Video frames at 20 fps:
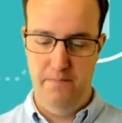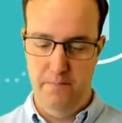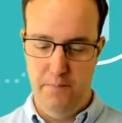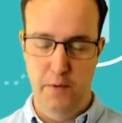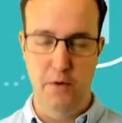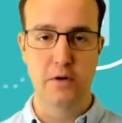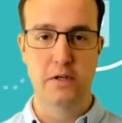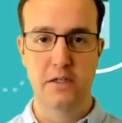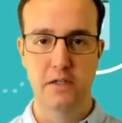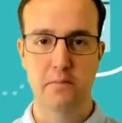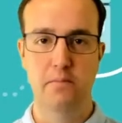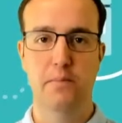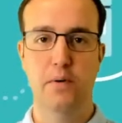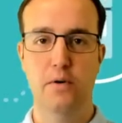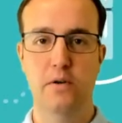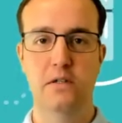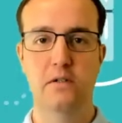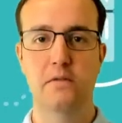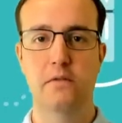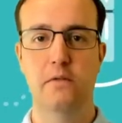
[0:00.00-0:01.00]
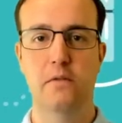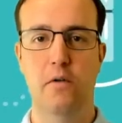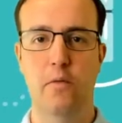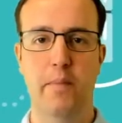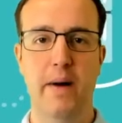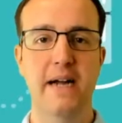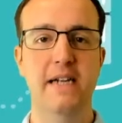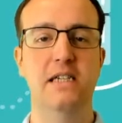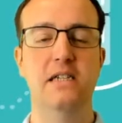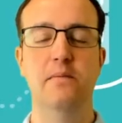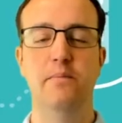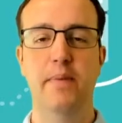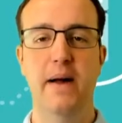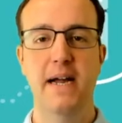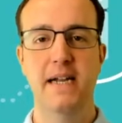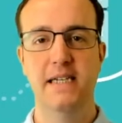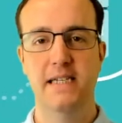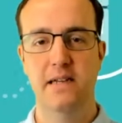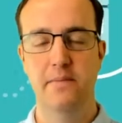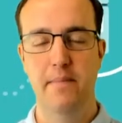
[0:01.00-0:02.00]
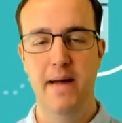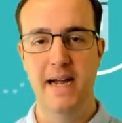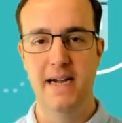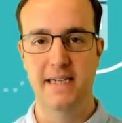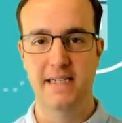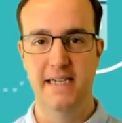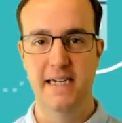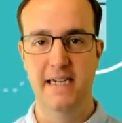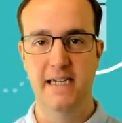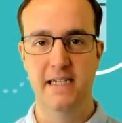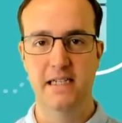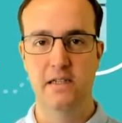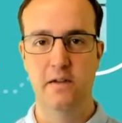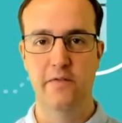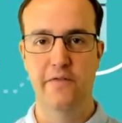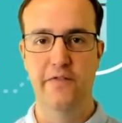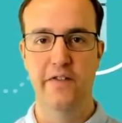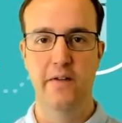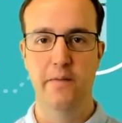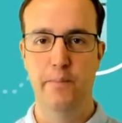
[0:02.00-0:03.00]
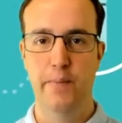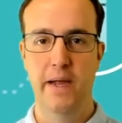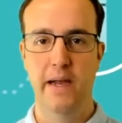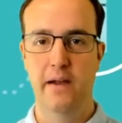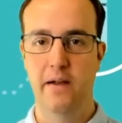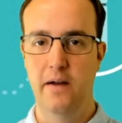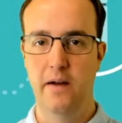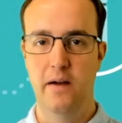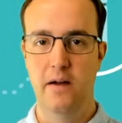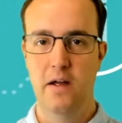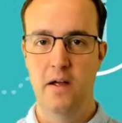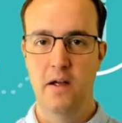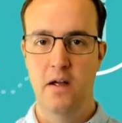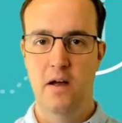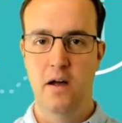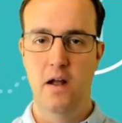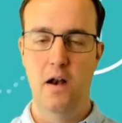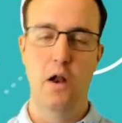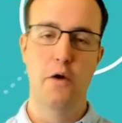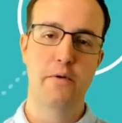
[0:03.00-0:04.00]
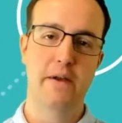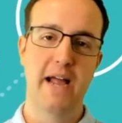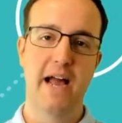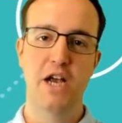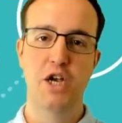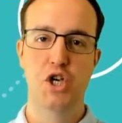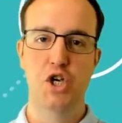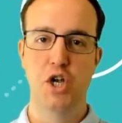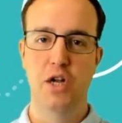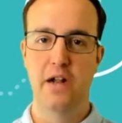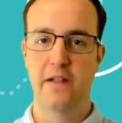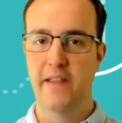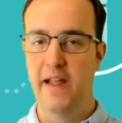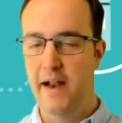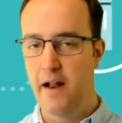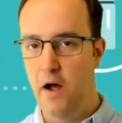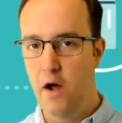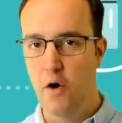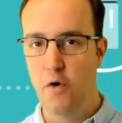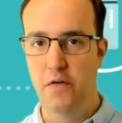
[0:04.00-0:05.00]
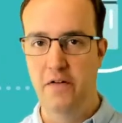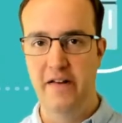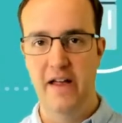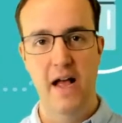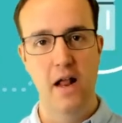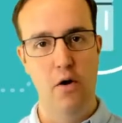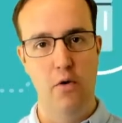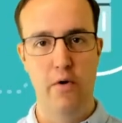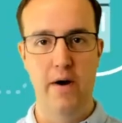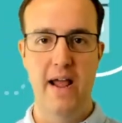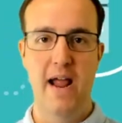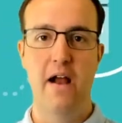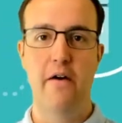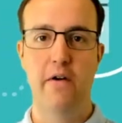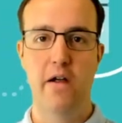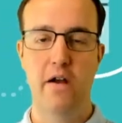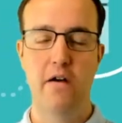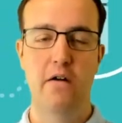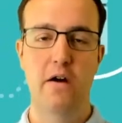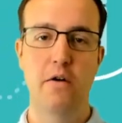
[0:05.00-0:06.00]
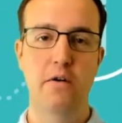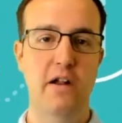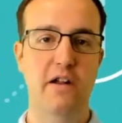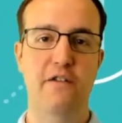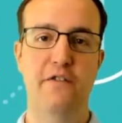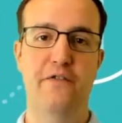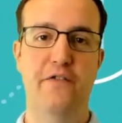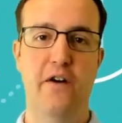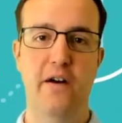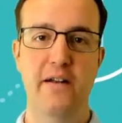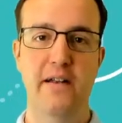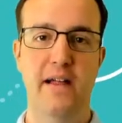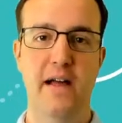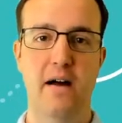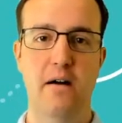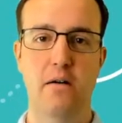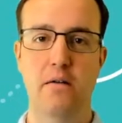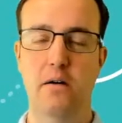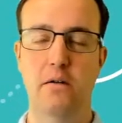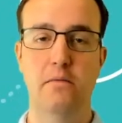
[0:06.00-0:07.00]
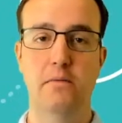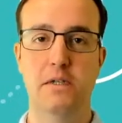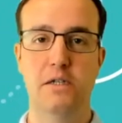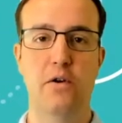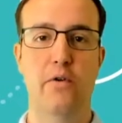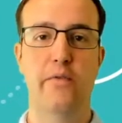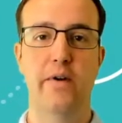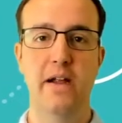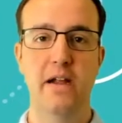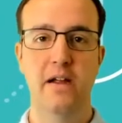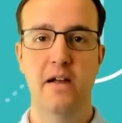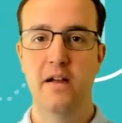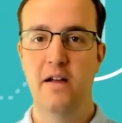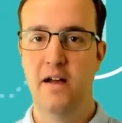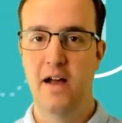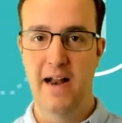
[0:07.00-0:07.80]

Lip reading: books and books or pages and pages in magazines to pick a location and then a hotel or an area, only to find out, oh sorry,